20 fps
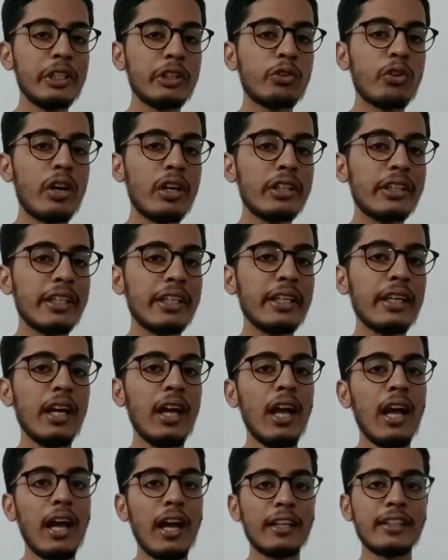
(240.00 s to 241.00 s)
build quality
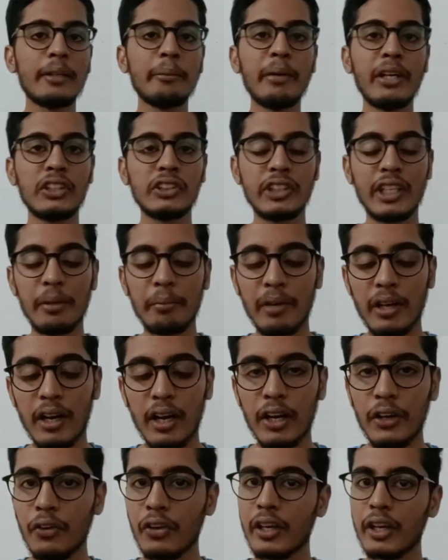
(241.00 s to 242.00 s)
and the best
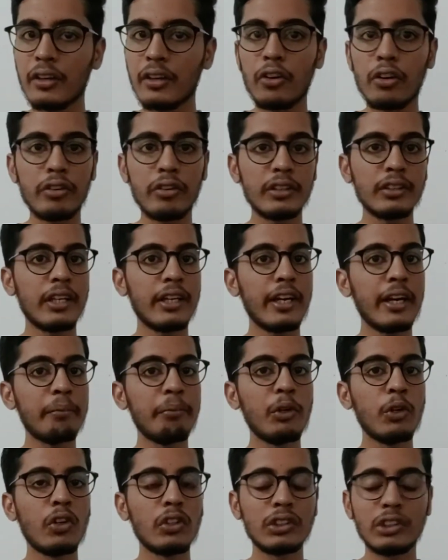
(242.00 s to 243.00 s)
camera, you can go for the
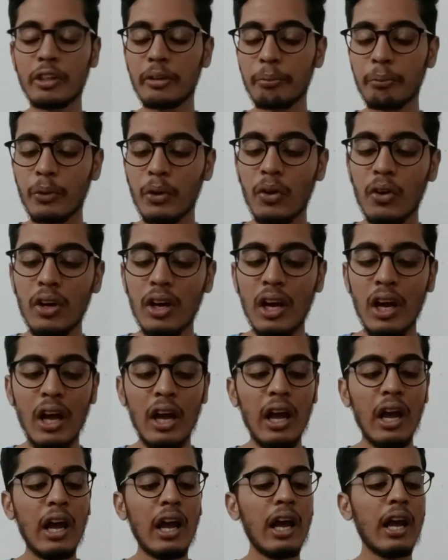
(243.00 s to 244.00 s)
Redmi Note 7 Pro.
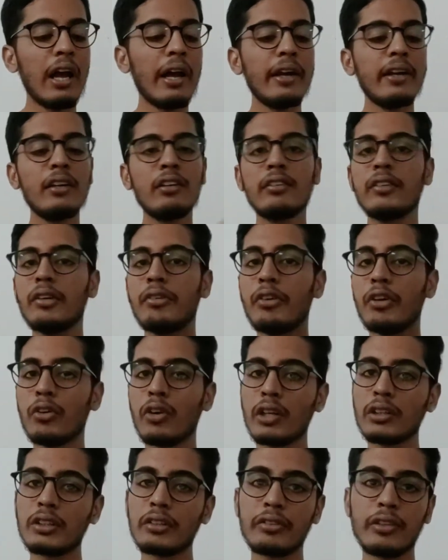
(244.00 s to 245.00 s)
And if
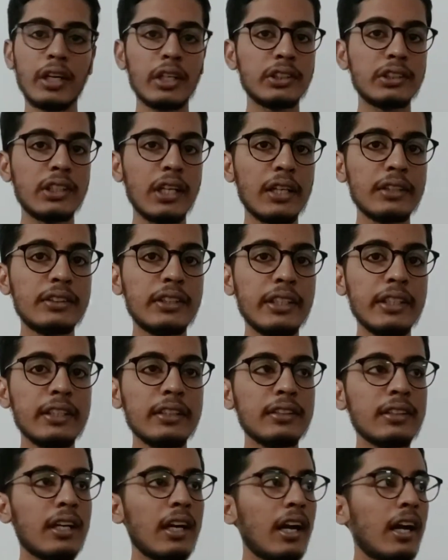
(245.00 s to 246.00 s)
you want the fast
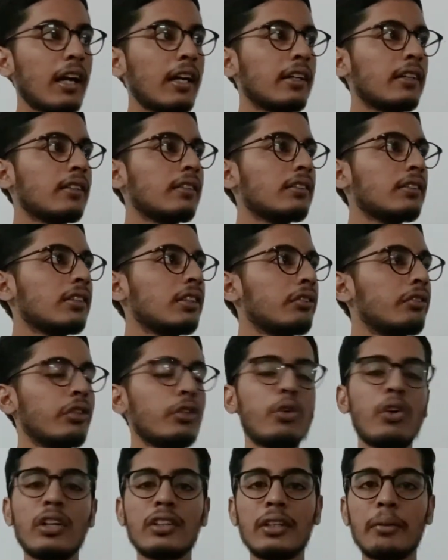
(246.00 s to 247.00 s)
charging and if
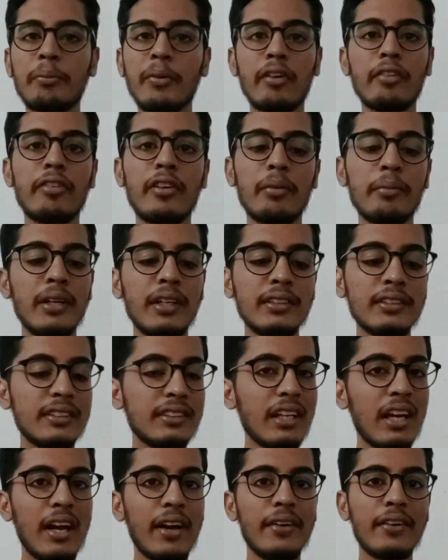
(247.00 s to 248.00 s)
you want the
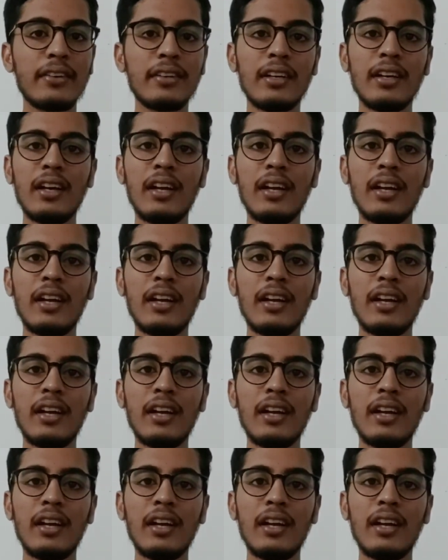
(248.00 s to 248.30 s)
performance, or